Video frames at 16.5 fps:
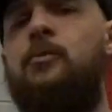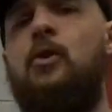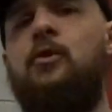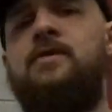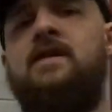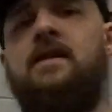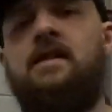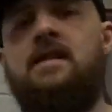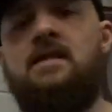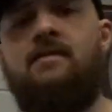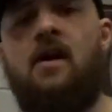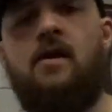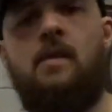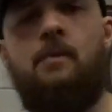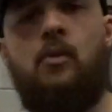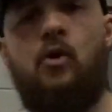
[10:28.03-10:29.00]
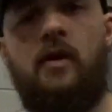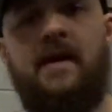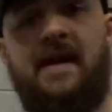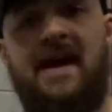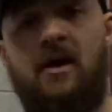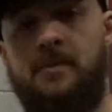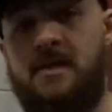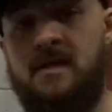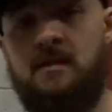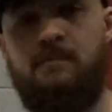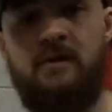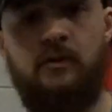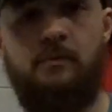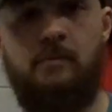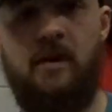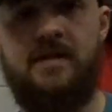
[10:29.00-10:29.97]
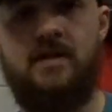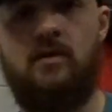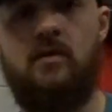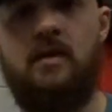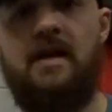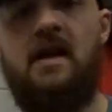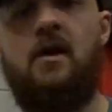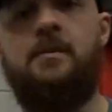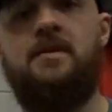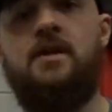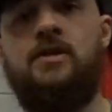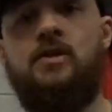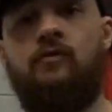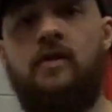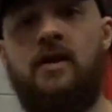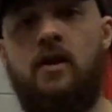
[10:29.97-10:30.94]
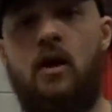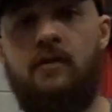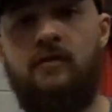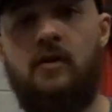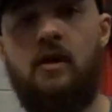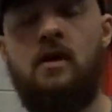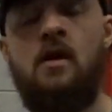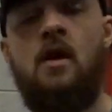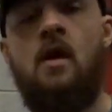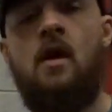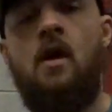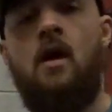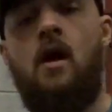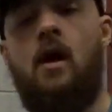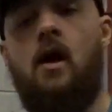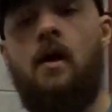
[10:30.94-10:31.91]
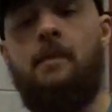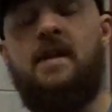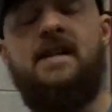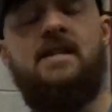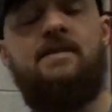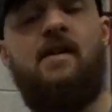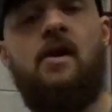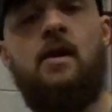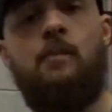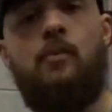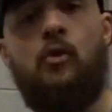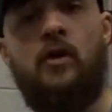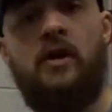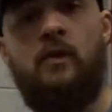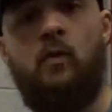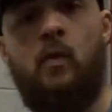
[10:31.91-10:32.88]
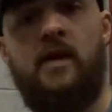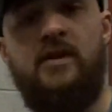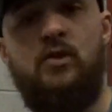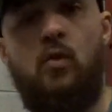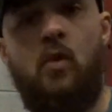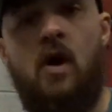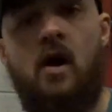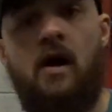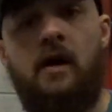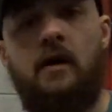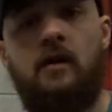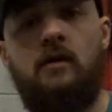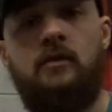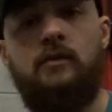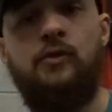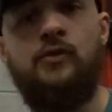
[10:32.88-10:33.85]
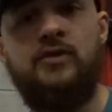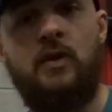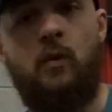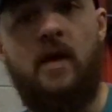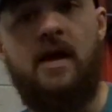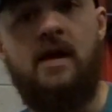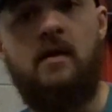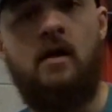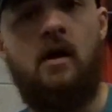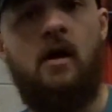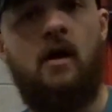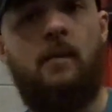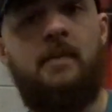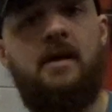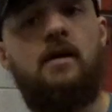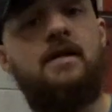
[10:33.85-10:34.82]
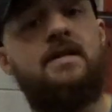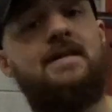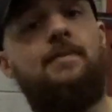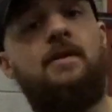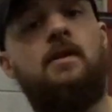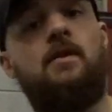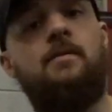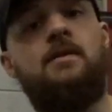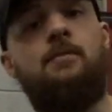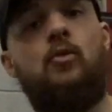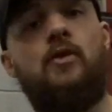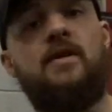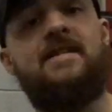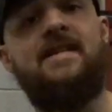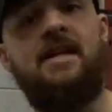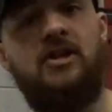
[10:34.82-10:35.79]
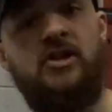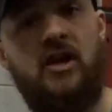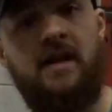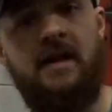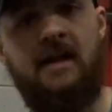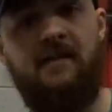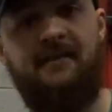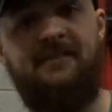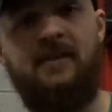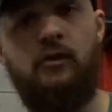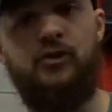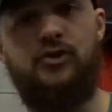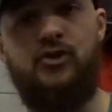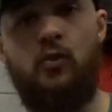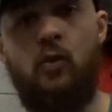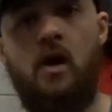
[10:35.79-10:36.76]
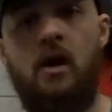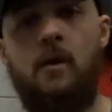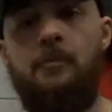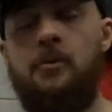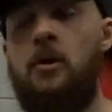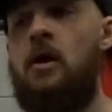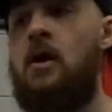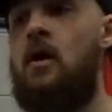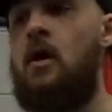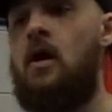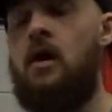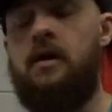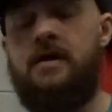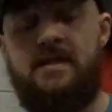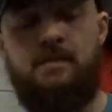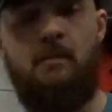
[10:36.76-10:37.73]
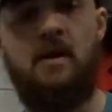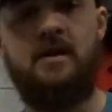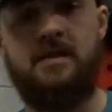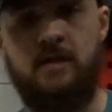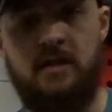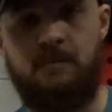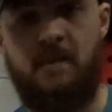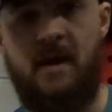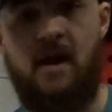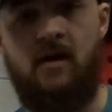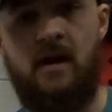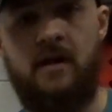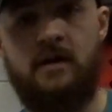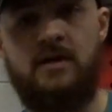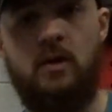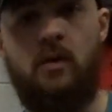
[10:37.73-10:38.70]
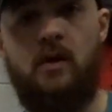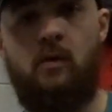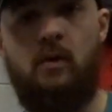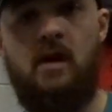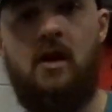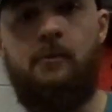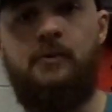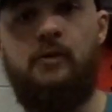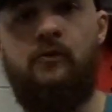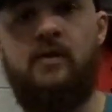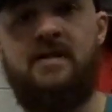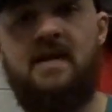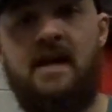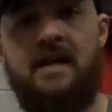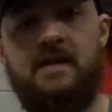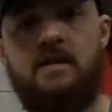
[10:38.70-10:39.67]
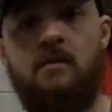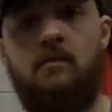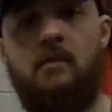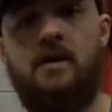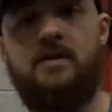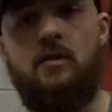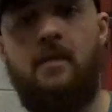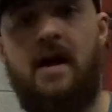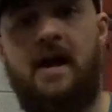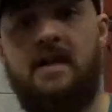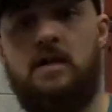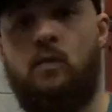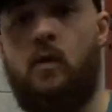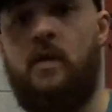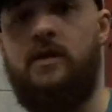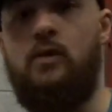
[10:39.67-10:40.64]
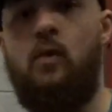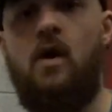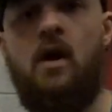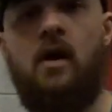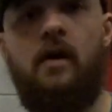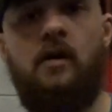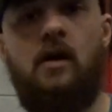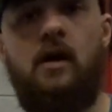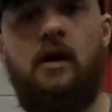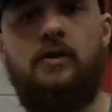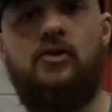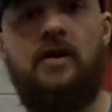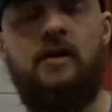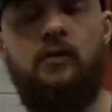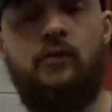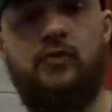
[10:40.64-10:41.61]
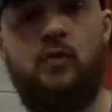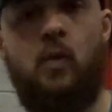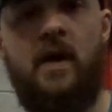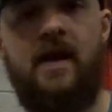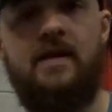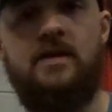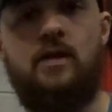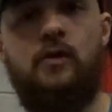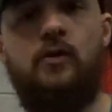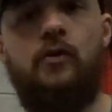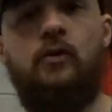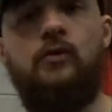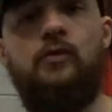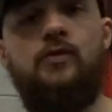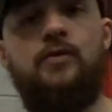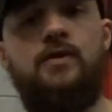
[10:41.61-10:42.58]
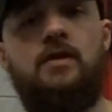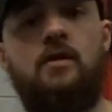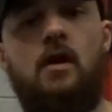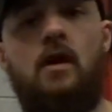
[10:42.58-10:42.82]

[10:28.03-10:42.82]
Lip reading: protein, it's very important. It helps us build muscle. It helps us recover. It is very important when you are losing weight because it becomes more satiating. It fills you up. It is muscle sparing, so it will help you retain some muscle mass when you are trying to lose weight, so you don't lose